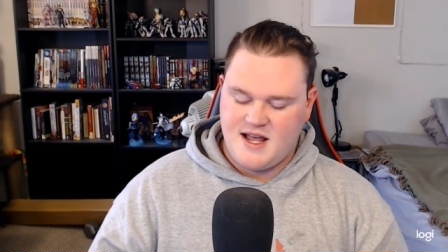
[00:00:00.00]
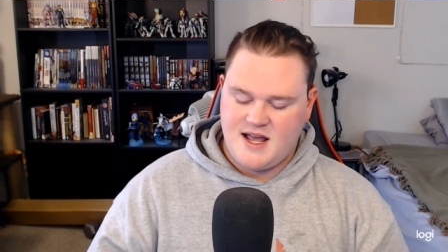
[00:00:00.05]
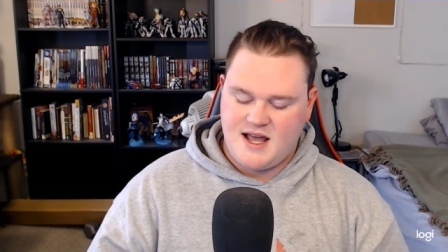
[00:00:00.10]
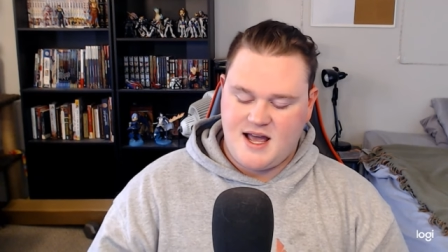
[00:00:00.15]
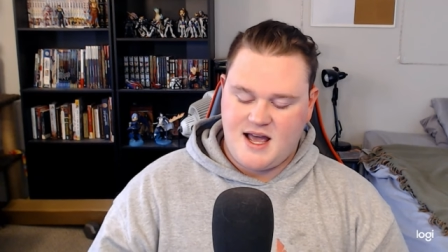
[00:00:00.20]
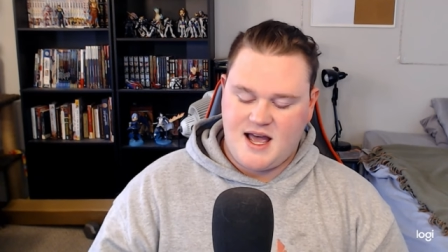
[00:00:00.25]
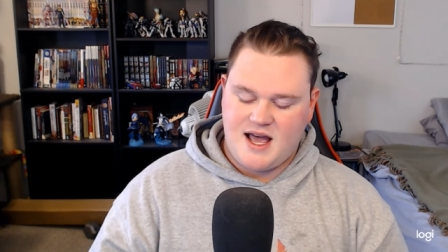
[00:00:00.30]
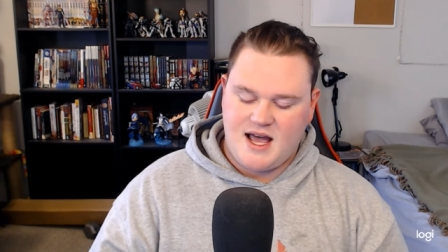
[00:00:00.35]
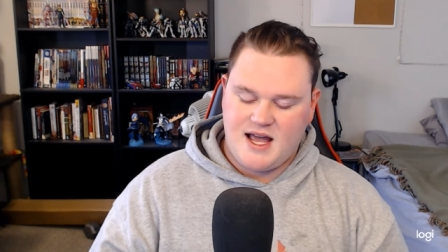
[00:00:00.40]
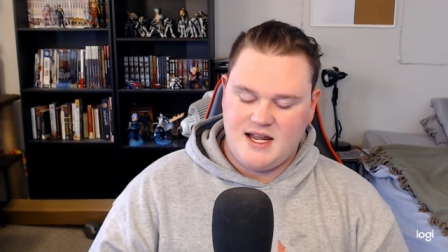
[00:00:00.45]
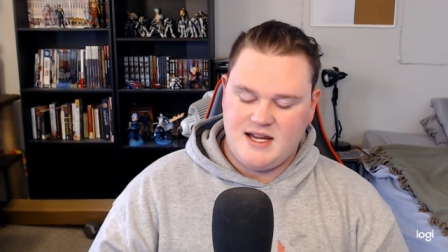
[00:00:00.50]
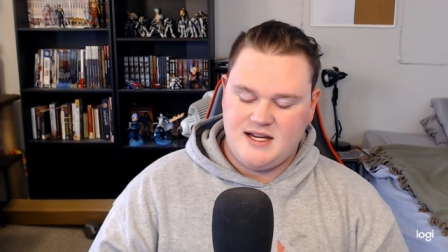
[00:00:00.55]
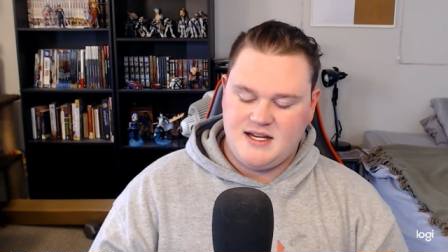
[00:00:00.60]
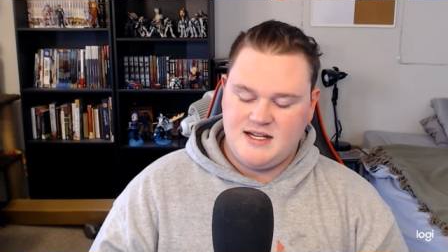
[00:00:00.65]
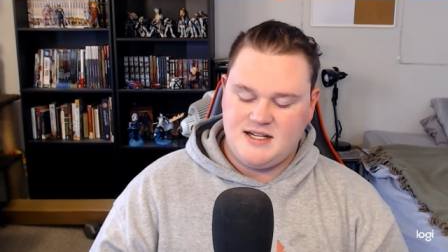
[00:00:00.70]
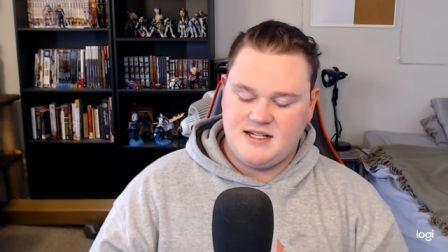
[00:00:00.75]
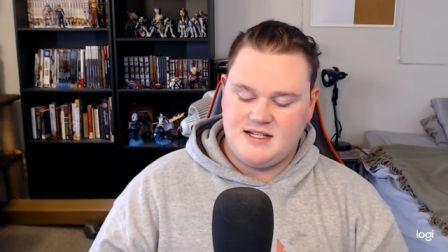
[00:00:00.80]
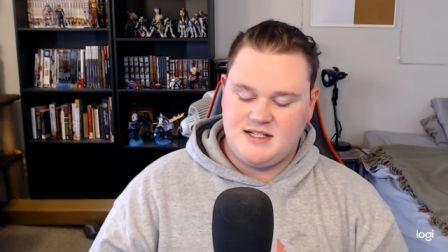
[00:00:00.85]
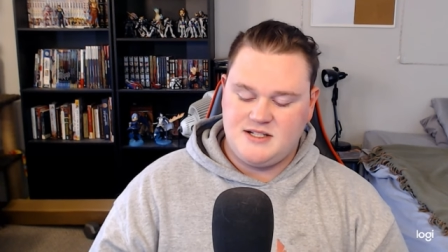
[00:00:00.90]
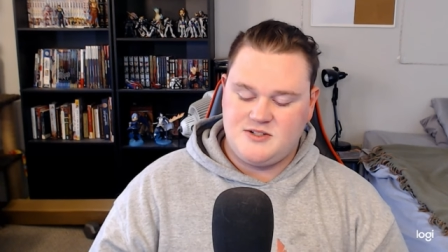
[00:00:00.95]

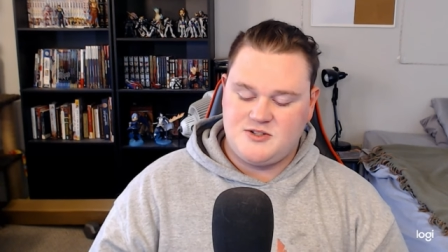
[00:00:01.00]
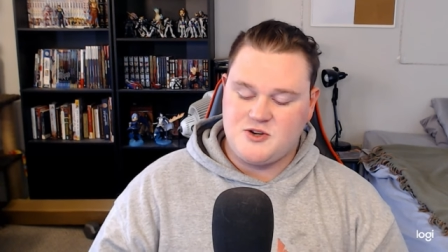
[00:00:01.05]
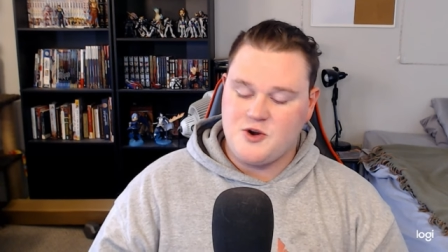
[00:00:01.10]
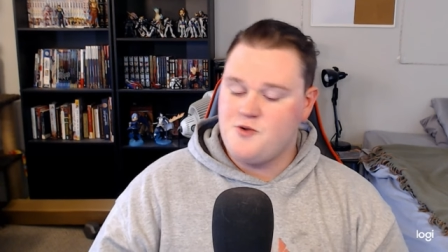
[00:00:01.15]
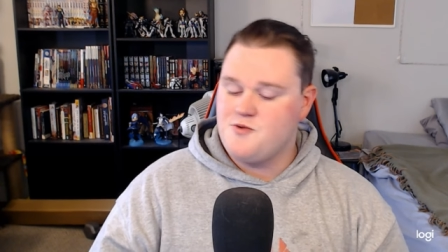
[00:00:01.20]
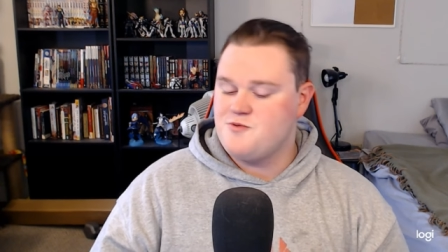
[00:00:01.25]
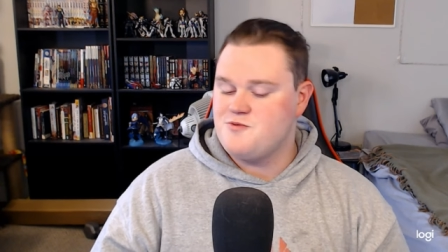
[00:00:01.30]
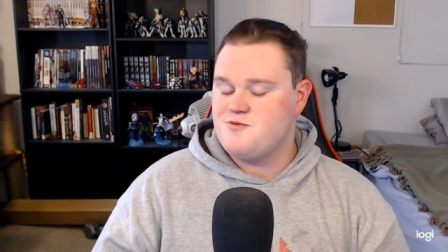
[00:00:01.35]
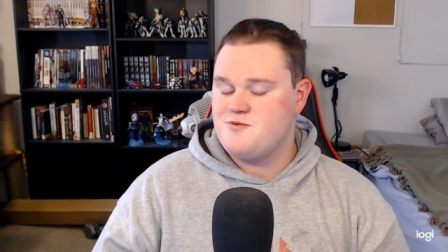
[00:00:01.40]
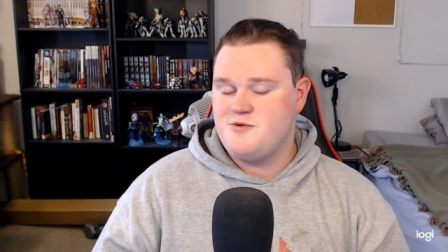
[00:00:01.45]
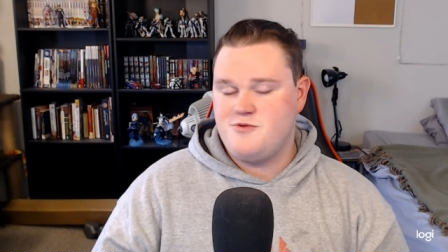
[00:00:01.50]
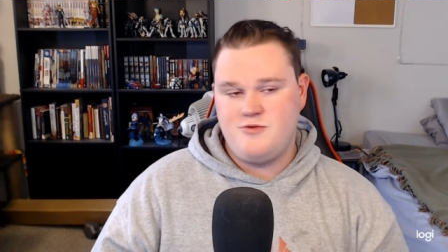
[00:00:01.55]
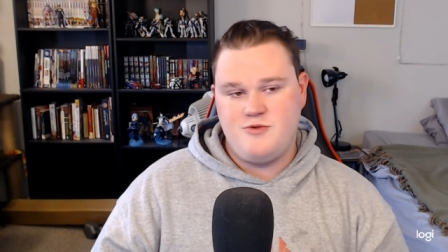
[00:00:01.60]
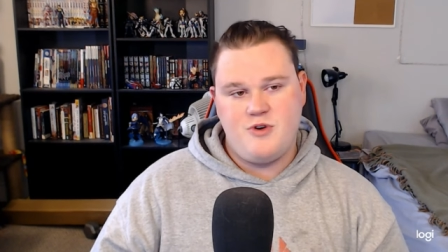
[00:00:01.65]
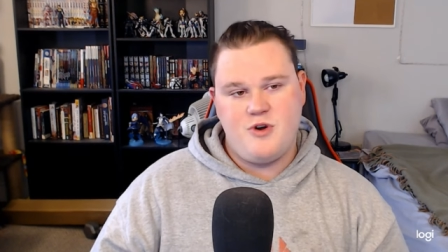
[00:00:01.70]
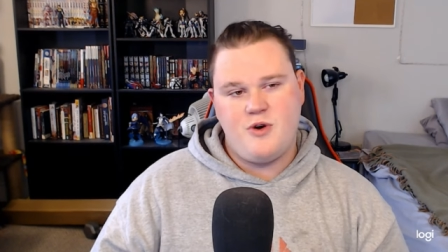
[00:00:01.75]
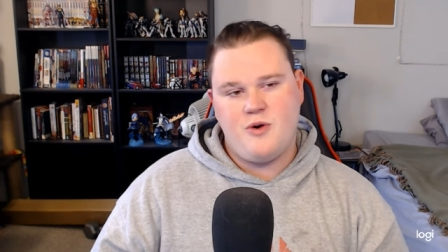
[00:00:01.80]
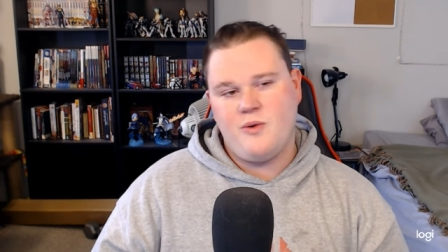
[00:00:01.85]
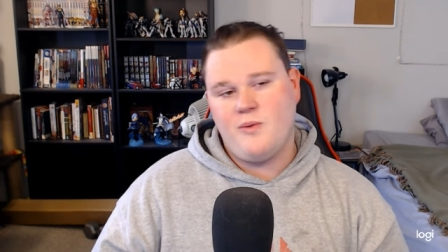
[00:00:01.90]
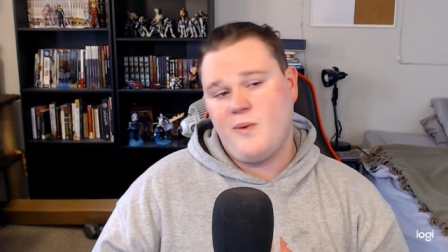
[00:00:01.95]
I don't
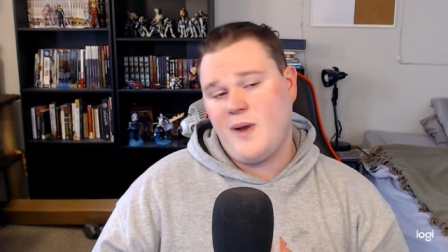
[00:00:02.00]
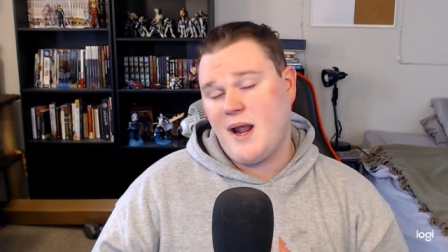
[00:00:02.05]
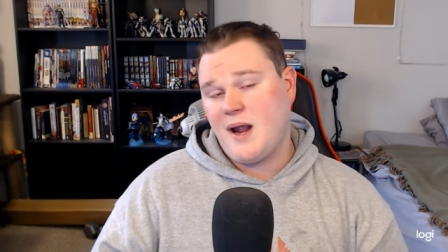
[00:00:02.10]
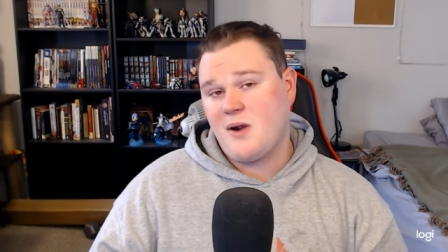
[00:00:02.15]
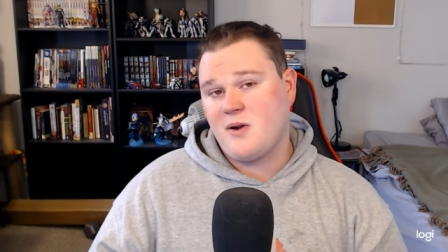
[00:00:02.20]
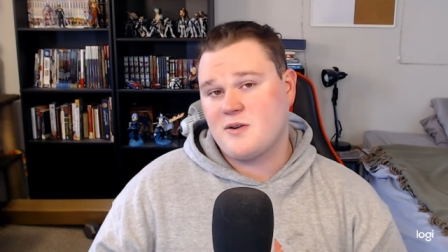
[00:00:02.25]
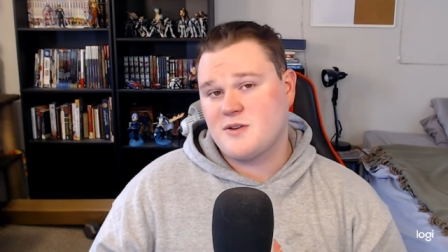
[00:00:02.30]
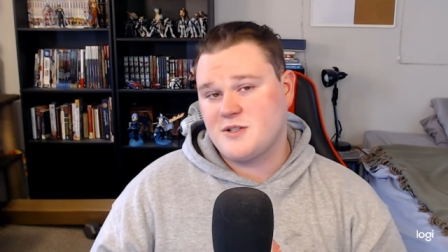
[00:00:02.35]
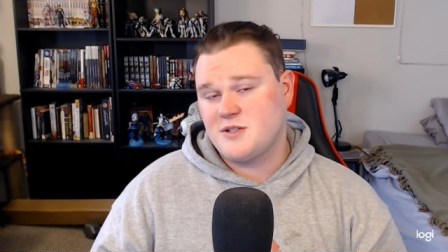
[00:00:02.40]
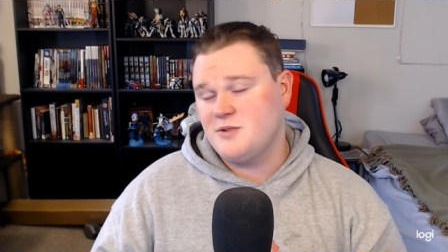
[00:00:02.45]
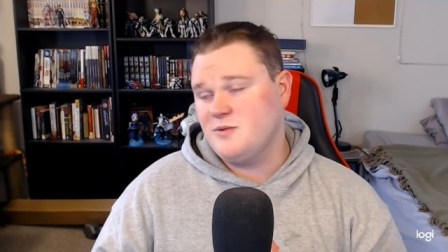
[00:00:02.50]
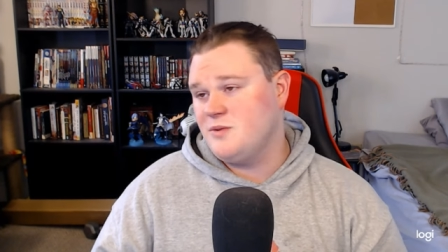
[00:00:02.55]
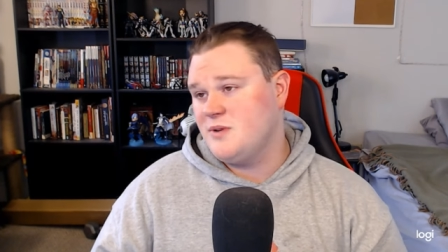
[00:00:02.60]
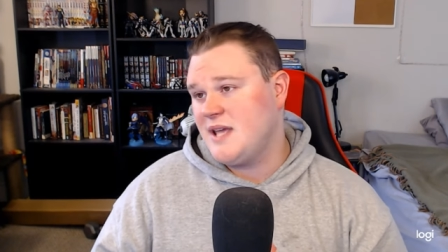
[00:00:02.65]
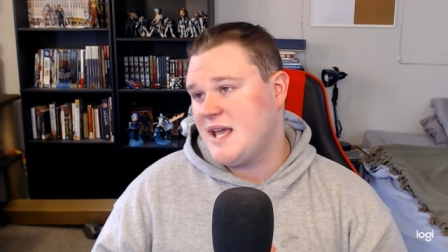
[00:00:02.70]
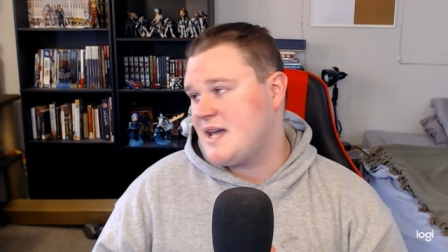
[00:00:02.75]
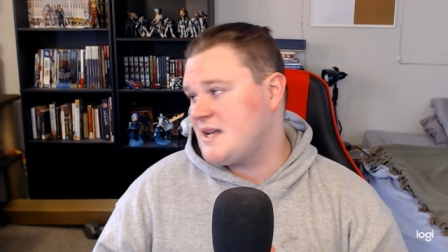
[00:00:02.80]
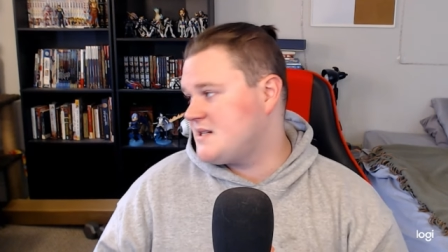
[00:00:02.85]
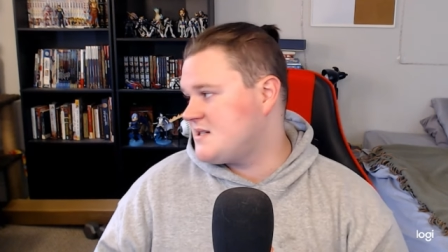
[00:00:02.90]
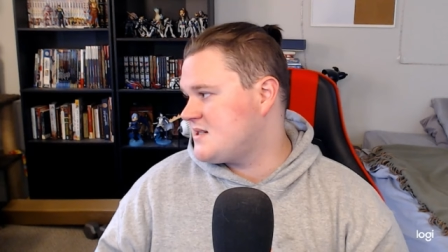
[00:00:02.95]
know where to
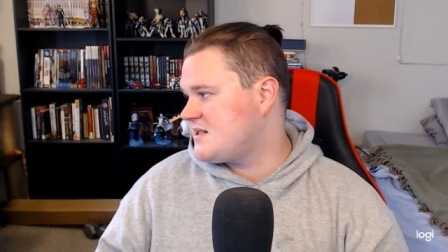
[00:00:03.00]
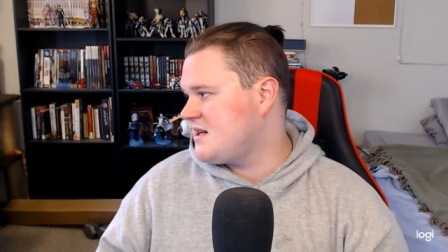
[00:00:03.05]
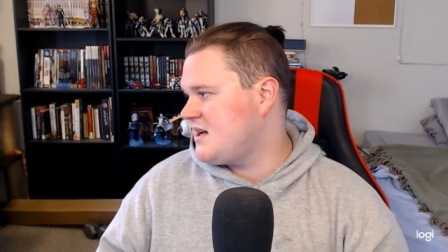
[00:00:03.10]
yet.